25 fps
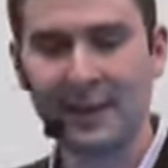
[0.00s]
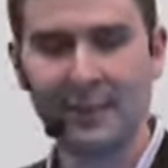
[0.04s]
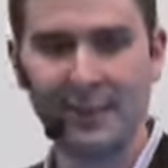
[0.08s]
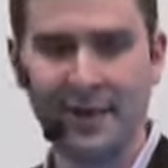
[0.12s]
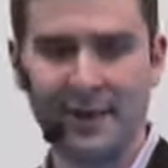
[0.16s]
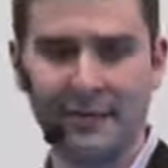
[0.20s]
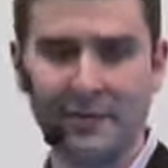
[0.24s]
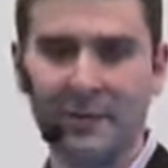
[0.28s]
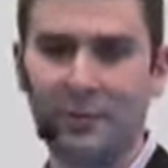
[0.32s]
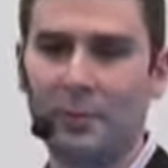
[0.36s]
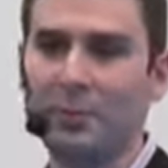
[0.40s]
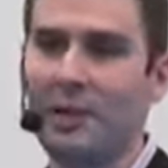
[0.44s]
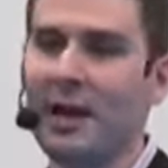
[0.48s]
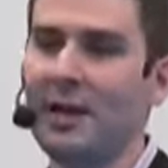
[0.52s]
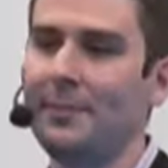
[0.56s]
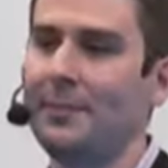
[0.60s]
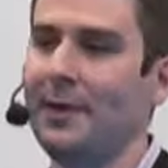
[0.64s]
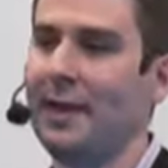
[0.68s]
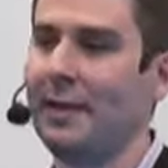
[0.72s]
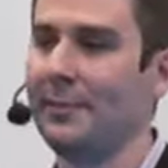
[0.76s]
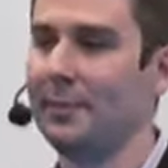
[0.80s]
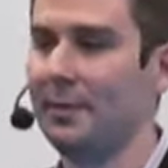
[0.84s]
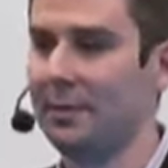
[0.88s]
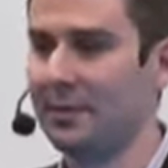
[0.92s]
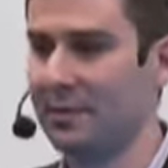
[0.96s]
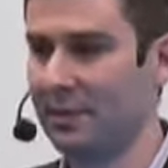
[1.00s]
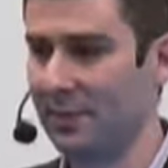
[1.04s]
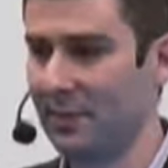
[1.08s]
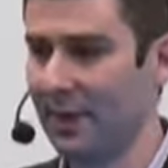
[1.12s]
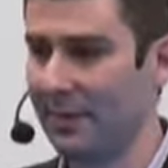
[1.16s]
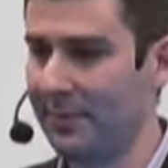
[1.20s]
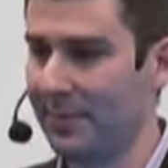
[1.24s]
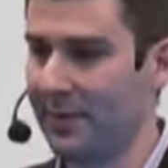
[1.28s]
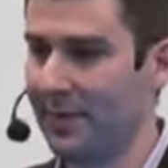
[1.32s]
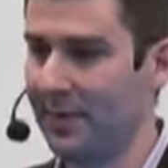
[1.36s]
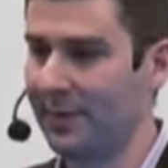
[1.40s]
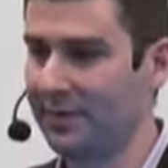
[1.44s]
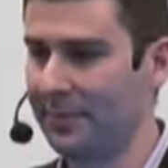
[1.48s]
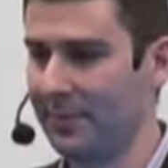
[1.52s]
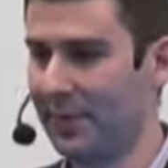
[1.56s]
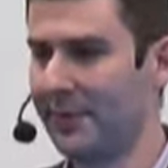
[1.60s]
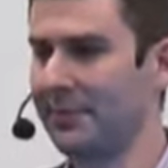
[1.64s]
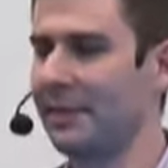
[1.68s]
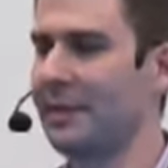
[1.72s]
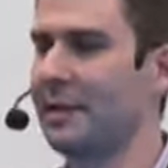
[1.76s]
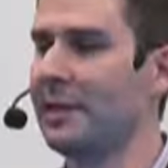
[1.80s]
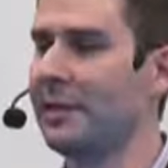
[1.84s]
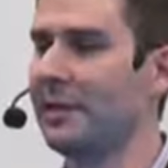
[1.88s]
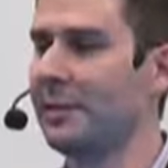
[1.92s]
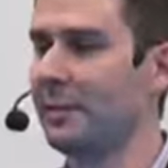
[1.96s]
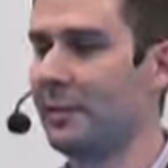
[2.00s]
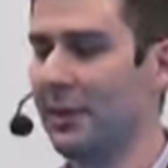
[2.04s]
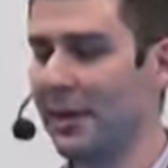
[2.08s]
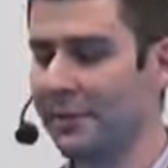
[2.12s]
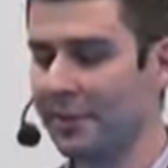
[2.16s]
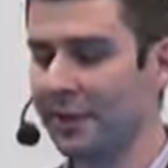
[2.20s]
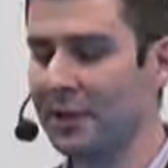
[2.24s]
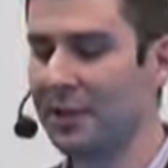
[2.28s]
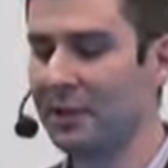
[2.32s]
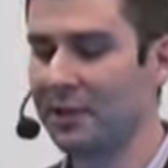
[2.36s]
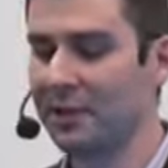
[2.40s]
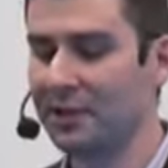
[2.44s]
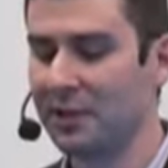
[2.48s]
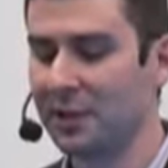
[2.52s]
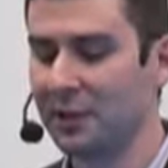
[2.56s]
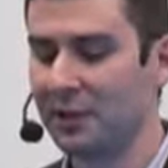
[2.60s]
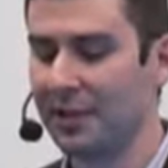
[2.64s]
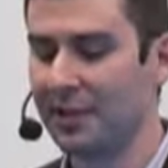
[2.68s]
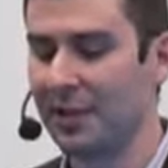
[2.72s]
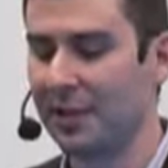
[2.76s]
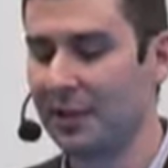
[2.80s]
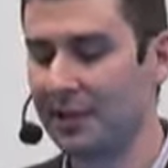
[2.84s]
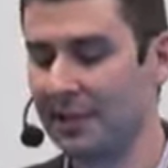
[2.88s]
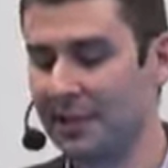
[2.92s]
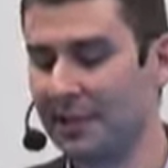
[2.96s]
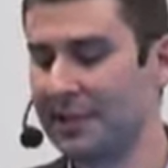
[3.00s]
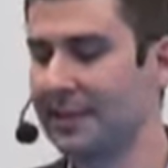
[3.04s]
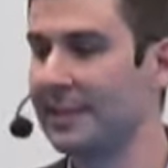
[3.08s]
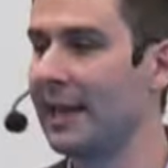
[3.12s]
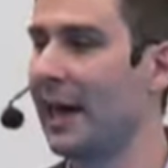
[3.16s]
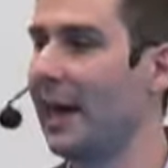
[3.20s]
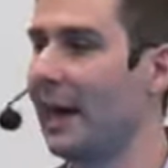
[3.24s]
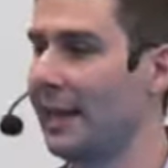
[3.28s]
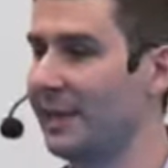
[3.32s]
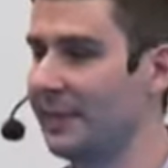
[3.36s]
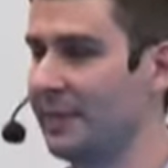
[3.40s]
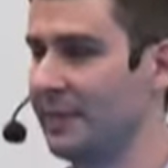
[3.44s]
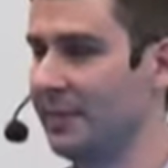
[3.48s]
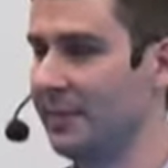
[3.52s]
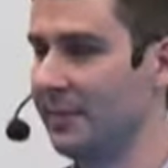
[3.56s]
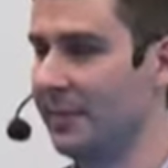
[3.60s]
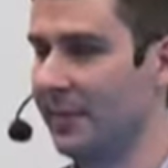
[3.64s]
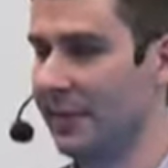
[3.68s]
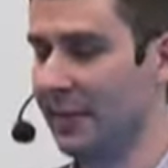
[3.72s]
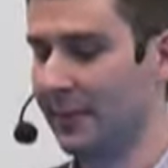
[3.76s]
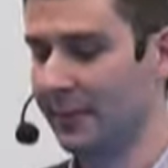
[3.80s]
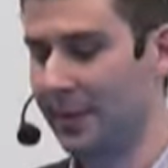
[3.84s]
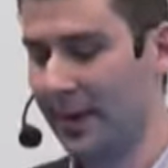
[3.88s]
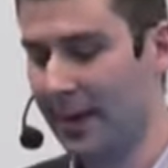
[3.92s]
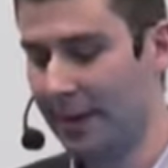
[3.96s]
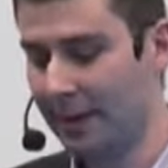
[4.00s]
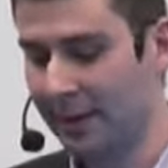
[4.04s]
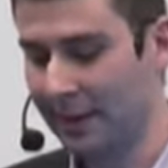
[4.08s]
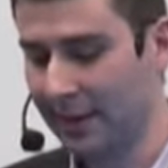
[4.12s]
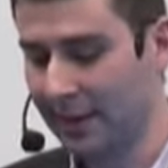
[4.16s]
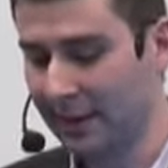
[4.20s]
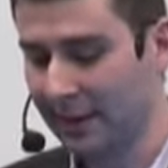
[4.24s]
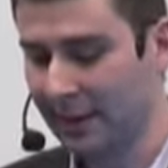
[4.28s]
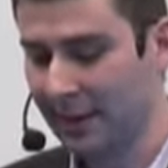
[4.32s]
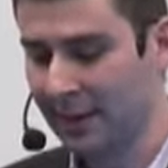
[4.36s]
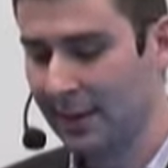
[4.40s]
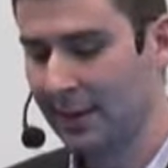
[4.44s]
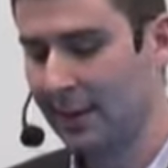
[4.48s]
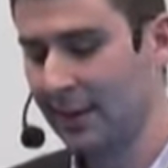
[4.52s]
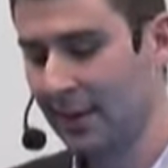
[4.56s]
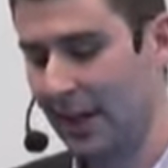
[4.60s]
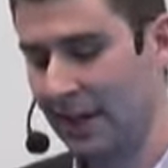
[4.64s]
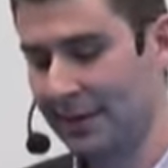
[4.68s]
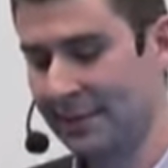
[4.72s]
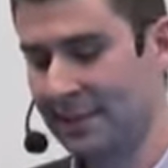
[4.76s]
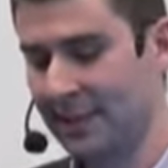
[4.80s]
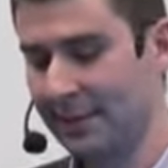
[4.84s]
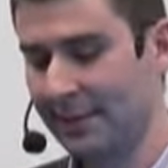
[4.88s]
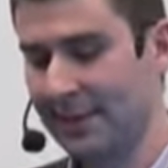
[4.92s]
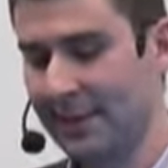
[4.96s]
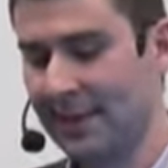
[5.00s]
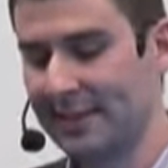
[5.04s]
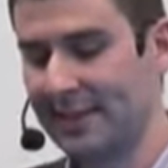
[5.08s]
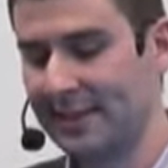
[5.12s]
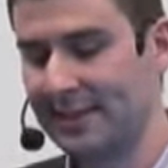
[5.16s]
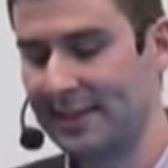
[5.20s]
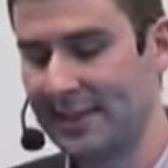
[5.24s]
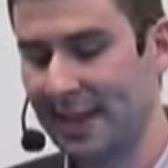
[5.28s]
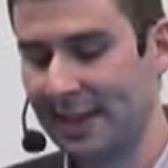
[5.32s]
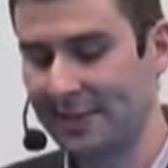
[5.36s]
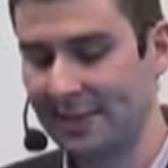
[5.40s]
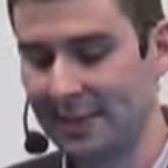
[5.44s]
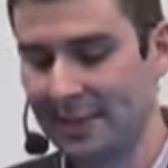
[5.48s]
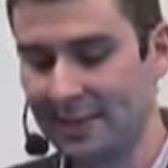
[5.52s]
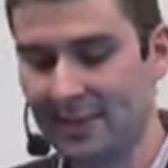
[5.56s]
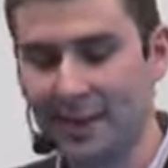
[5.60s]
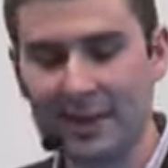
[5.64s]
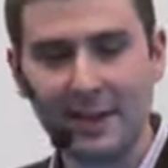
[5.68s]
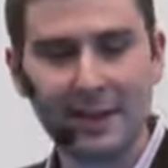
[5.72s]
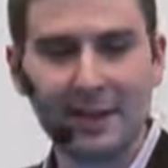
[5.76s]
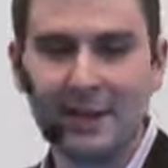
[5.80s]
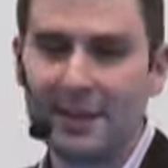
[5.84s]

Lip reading: But even with white papers or webinars, whatever you're doing, the design should be compelling. I'll skip ahead to 7.